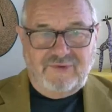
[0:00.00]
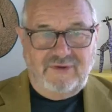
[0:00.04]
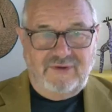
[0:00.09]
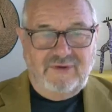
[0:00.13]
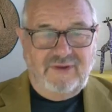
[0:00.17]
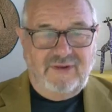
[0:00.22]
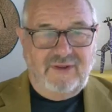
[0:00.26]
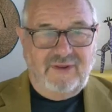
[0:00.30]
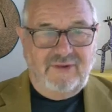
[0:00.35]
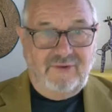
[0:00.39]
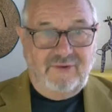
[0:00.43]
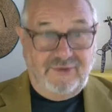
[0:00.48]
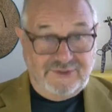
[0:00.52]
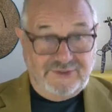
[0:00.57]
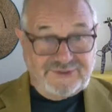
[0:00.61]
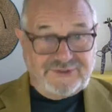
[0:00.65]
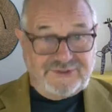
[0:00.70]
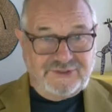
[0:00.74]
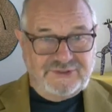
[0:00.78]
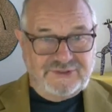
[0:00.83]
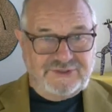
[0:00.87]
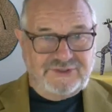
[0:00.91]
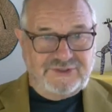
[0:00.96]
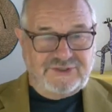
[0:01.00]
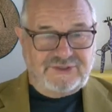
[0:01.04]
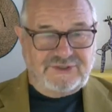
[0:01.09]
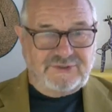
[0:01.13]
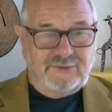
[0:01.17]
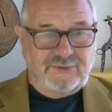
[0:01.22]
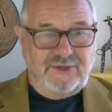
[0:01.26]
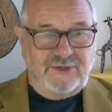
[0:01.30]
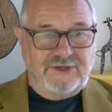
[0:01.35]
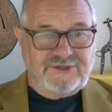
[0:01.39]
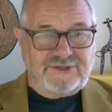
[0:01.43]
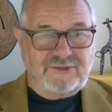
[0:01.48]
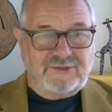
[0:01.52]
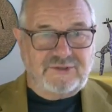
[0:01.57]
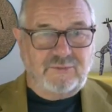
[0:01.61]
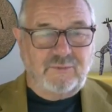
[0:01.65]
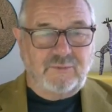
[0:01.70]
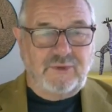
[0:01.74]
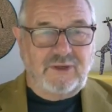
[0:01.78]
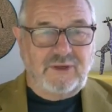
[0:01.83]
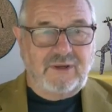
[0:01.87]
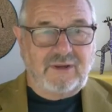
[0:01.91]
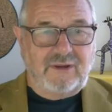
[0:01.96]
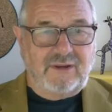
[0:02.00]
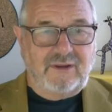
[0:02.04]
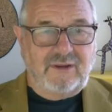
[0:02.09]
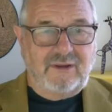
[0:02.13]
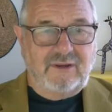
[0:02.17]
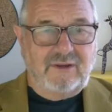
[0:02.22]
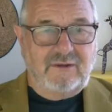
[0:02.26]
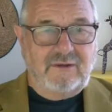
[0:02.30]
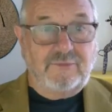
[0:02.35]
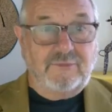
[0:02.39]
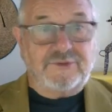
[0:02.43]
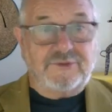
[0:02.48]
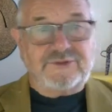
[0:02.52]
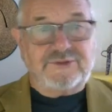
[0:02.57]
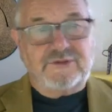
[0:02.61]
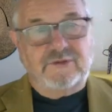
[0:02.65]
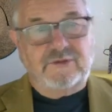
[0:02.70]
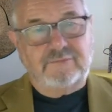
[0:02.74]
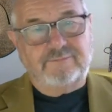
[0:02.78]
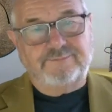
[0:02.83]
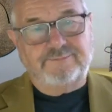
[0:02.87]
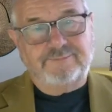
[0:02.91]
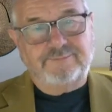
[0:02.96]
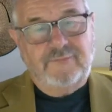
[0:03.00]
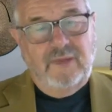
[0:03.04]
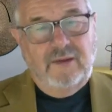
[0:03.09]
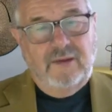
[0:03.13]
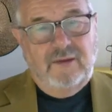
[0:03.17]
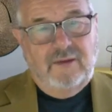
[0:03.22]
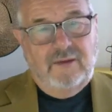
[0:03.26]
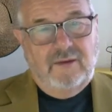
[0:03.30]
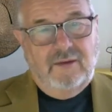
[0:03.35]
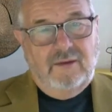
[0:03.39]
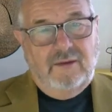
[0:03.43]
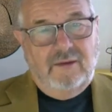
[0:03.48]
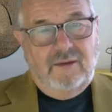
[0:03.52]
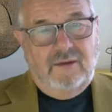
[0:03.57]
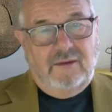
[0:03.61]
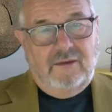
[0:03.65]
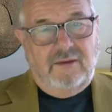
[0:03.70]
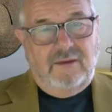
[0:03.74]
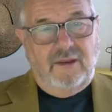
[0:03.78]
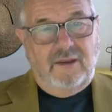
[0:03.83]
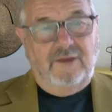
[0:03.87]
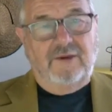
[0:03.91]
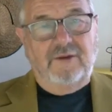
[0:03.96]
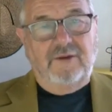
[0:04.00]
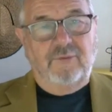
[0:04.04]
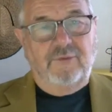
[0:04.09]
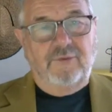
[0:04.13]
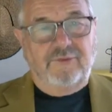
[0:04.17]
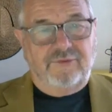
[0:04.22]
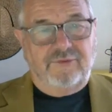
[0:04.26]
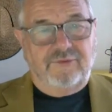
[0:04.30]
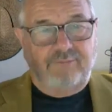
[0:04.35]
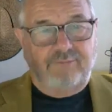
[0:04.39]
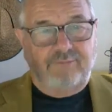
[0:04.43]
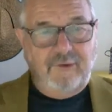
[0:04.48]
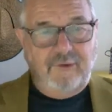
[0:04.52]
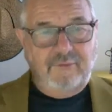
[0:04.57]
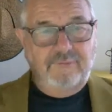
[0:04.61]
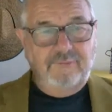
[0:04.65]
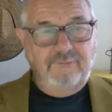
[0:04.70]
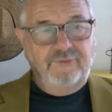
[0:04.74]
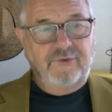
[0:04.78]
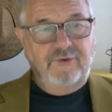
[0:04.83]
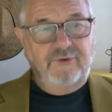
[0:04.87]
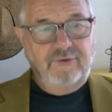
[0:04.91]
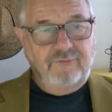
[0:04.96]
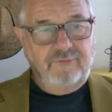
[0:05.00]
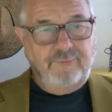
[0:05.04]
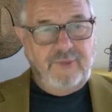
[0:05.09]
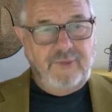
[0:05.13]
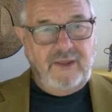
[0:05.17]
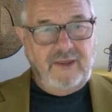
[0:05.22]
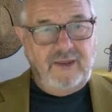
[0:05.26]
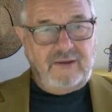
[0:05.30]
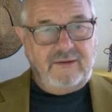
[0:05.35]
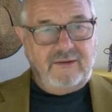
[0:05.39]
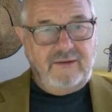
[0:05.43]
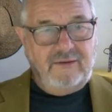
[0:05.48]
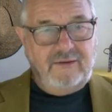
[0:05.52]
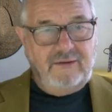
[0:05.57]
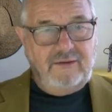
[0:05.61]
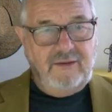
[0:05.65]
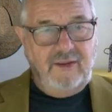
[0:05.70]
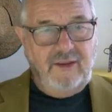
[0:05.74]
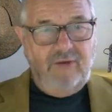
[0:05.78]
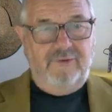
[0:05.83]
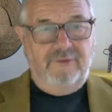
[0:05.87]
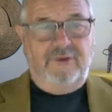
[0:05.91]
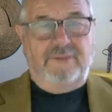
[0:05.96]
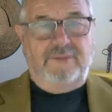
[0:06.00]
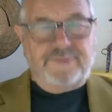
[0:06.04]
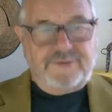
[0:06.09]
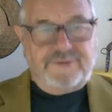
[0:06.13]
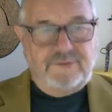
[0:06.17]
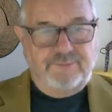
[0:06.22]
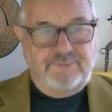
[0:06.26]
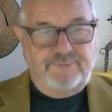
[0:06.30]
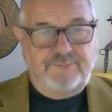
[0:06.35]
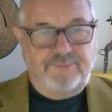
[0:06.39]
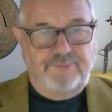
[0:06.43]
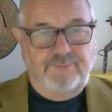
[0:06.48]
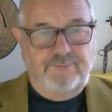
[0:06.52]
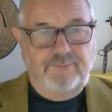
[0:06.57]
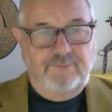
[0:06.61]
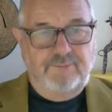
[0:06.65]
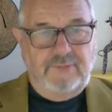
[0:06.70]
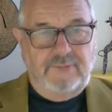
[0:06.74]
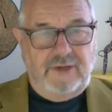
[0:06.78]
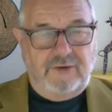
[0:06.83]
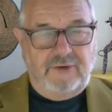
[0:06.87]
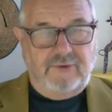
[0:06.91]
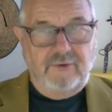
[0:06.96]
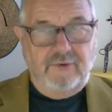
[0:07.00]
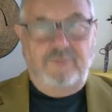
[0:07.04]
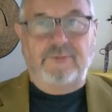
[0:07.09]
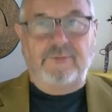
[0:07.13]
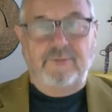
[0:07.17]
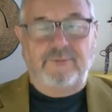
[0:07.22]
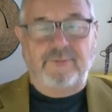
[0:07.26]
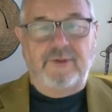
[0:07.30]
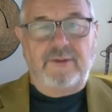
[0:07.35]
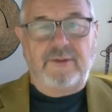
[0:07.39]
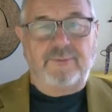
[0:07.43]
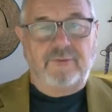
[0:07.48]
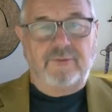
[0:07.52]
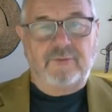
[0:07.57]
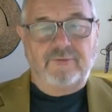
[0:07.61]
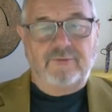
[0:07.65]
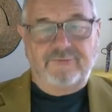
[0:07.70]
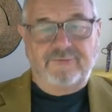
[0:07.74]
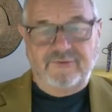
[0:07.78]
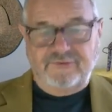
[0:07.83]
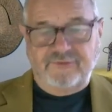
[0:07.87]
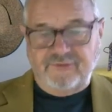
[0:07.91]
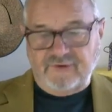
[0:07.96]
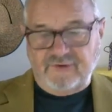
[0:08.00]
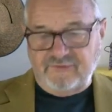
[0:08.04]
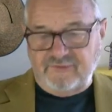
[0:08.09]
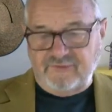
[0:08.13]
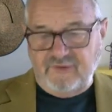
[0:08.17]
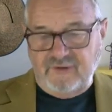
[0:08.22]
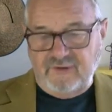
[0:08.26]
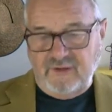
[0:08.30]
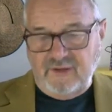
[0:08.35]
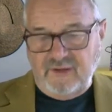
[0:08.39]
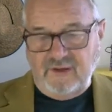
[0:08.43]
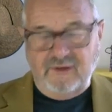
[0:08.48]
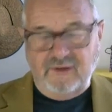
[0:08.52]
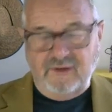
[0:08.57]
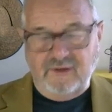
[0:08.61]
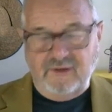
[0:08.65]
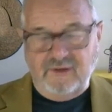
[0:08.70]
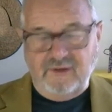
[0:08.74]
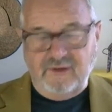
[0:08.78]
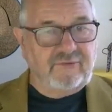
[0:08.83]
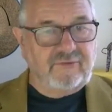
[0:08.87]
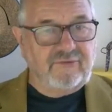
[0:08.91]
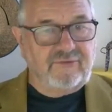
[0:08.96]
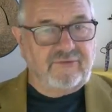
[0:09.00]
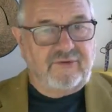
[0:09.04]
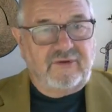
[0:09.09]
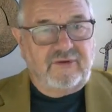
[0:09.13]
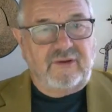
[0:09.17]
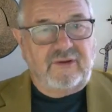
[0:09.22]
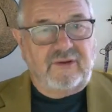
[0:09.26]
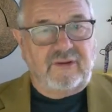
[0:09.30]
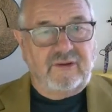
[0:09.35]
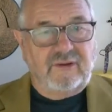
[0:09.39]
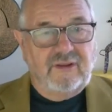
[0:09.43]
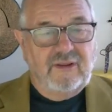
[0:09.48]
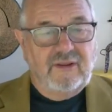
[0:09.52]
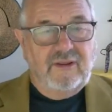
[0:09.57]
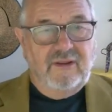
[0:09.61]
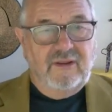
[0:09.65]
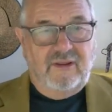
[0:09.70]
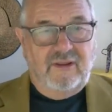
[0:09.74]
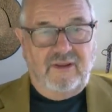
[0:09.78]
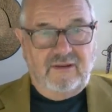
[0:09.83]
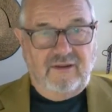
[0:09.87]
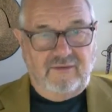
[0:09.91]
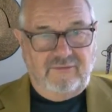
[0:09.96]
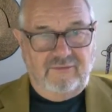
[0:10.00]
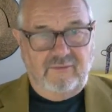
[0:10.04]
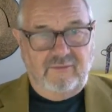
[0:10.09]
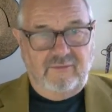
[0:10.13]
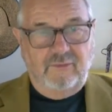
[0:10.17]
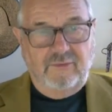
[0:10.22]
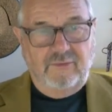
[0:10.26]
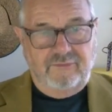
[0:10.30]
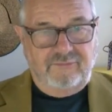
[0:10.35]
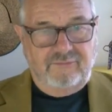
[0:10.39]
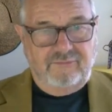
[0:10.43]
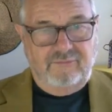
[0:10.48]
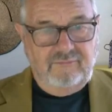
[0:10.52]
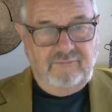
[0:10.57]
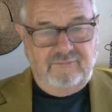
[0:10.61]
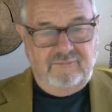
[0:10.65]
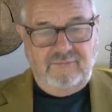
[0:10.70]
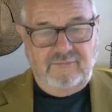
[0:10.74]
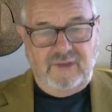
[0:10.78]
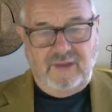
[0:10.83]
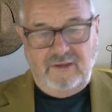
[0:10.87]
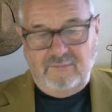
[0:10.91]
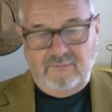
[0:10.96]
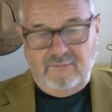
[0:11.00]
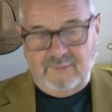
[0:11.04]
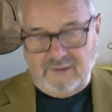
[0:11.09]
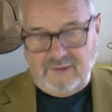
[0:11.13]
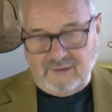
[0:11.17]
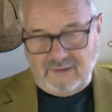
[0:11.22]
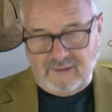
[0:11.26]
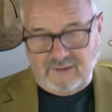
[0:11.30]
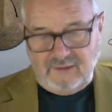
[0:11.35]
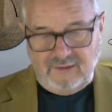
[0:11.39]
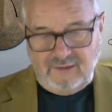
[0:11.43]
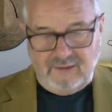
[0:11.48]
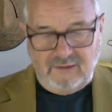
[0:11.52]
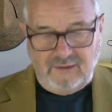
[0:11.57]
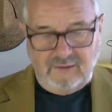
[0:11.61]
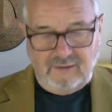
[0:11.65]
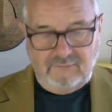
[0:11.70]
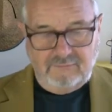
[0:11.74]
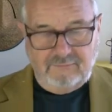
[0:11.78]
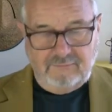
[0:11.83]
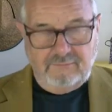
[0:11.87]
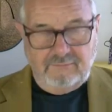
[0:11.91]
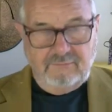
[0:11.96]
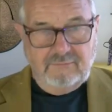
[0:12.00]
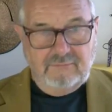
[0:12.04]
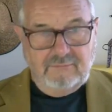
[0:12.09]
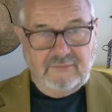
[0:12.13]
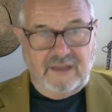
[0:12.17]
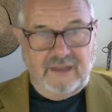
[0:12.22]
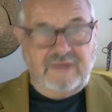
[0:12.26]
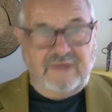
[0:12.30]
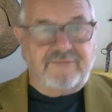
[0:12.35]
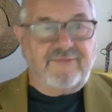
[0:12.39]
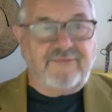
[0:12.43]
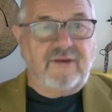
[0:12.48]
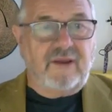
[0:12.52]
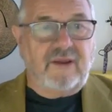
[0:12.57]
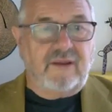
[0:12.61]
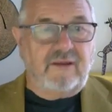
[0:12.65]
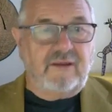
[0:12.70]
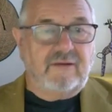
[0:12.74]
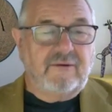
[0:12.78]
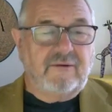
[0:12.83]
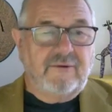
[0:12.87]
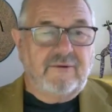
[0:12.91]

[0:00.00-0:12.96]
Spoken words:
in a hostage situation where a Muslim gunner with bombs on his back held up a group of people for 16 hours in Sydney. It was at a cafe,